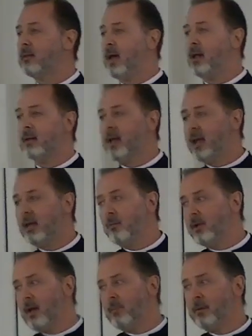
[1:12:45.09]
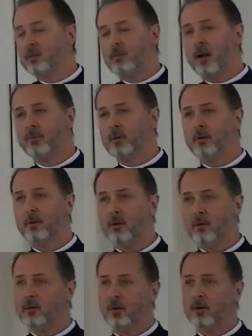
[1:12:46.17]
that lady went up and dropped her,
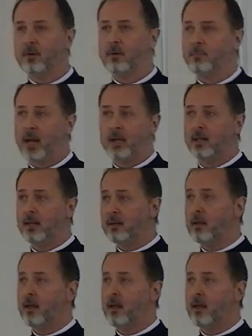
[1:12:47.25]
her, her little penny in.